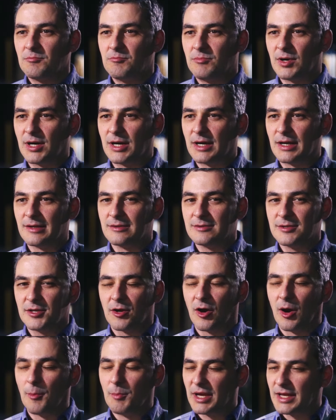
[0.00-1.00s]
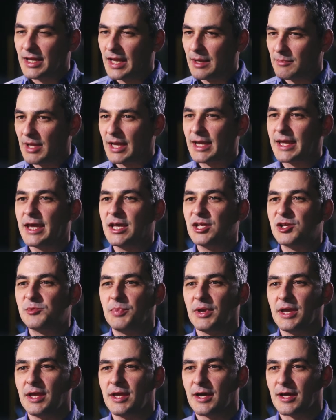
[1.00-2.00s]
but a big name like
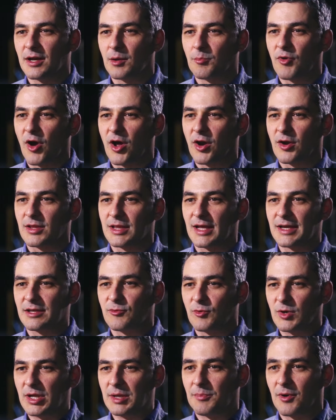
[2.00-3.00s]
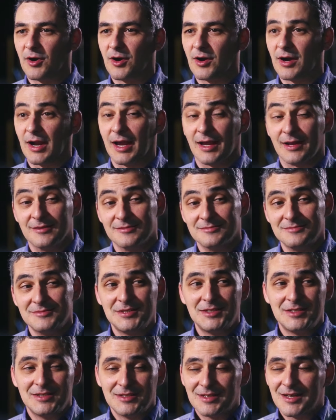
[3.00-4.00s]
HP and a product like 3PAR, and
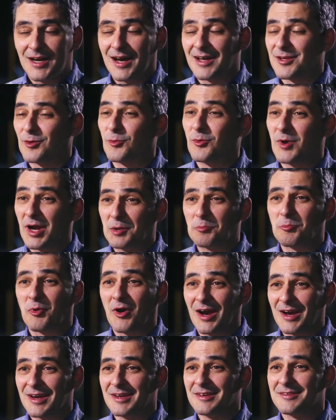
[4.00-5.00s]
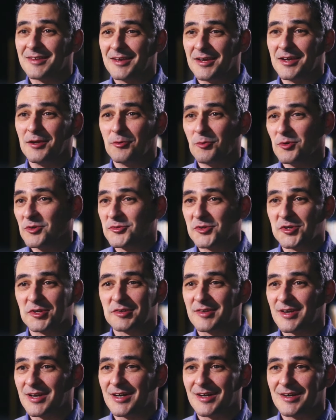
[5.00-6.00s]
at the right price, it was
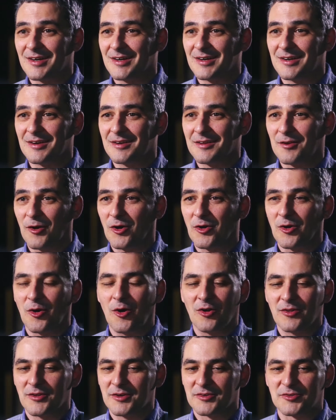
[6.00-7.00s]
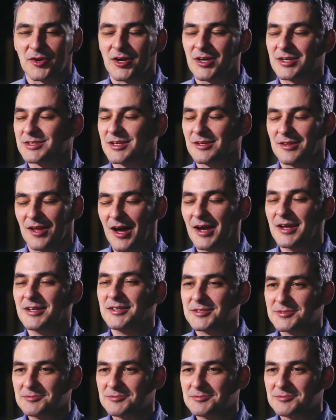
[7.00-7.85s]
just all the stars aligned.